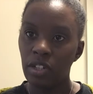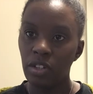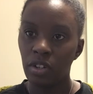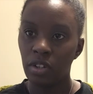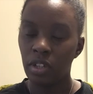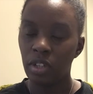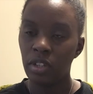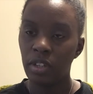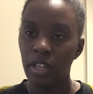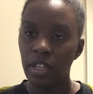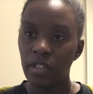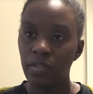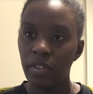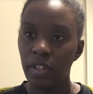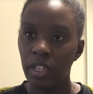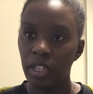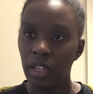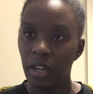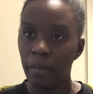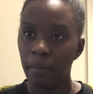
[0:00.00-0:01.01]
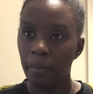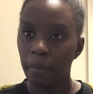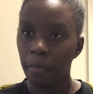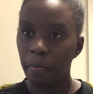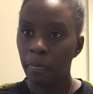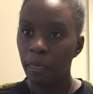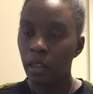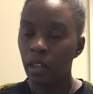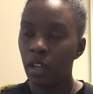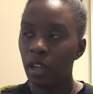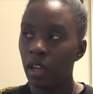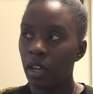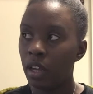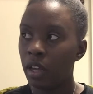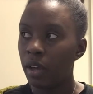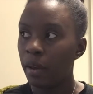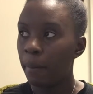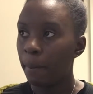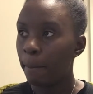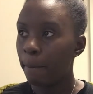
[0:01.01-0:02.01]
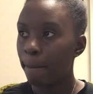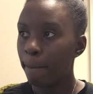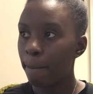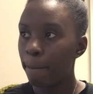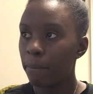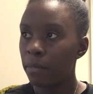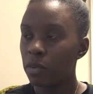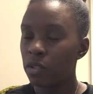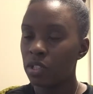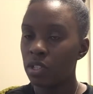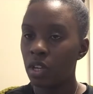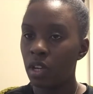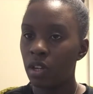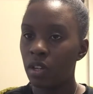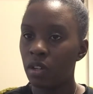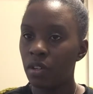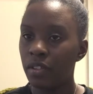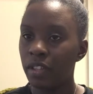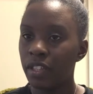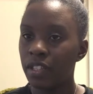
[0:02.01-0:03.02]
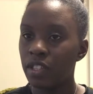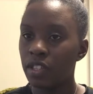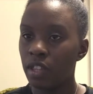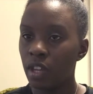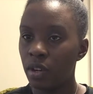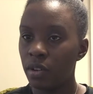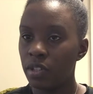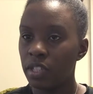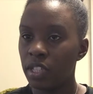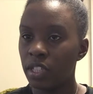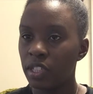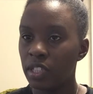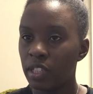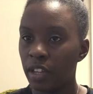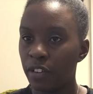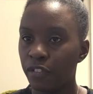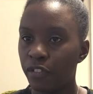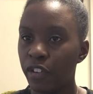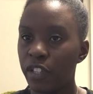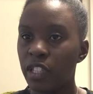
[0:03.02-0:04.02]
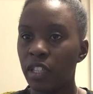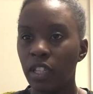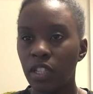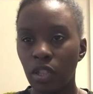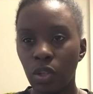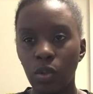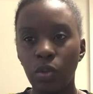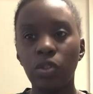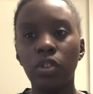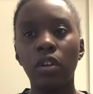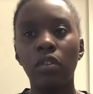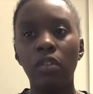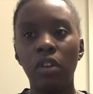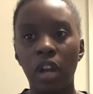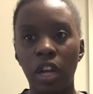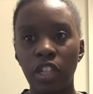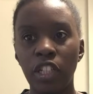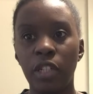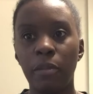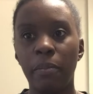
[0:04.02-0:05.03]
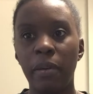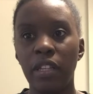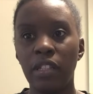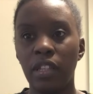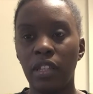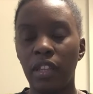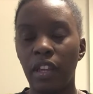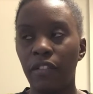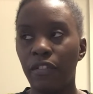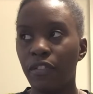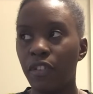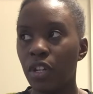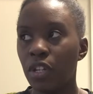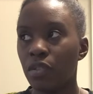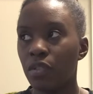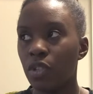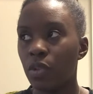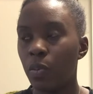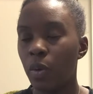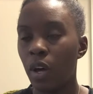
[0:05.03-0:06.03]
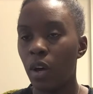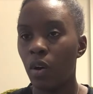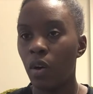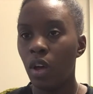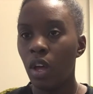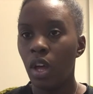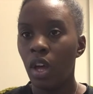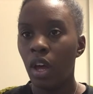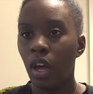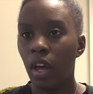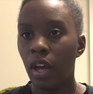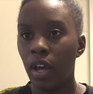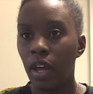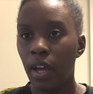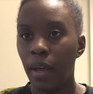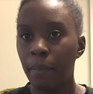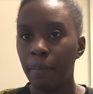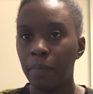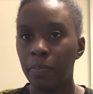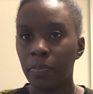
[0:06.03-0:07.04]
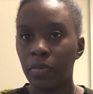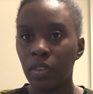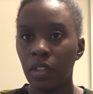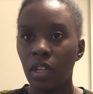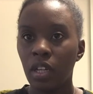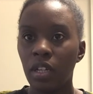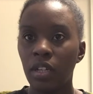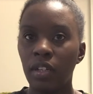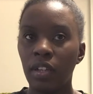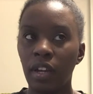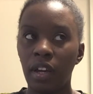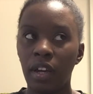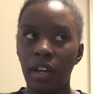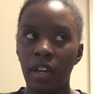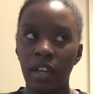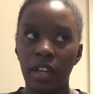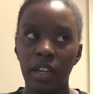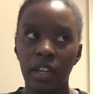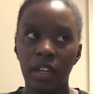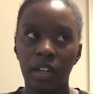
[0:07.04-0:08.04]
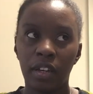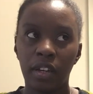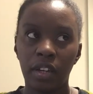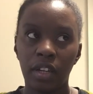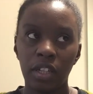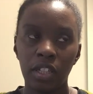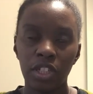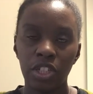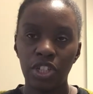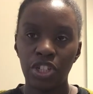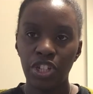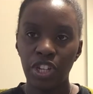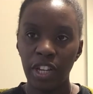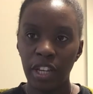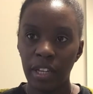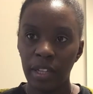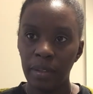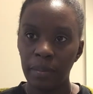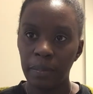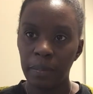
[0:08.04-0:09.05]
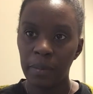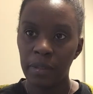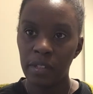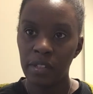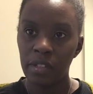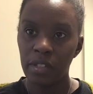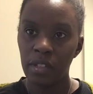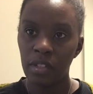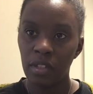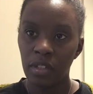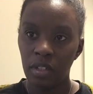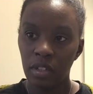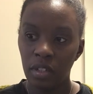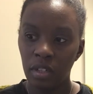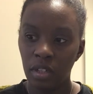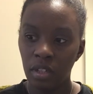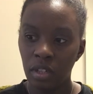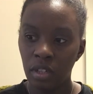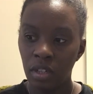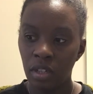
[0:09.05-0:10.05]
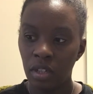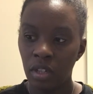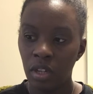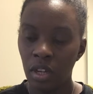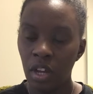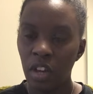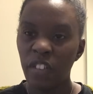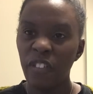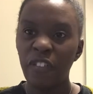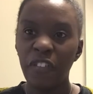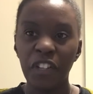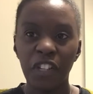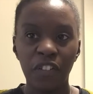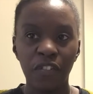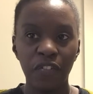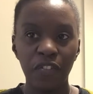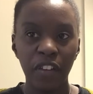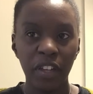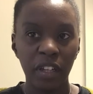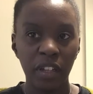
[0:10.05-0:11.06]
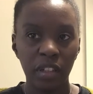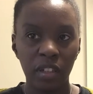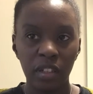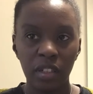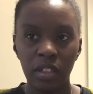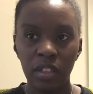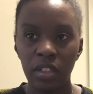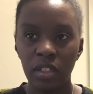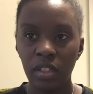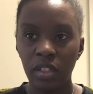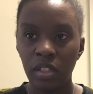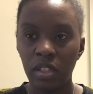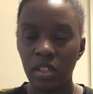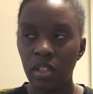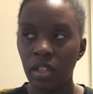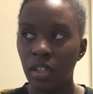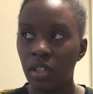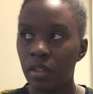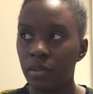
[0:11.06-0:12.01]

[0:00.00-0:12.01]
yogurt. That's really yum. So there's those things in that freezer. And there's also lunch bits in that freezer as well, like chips, fish fingers.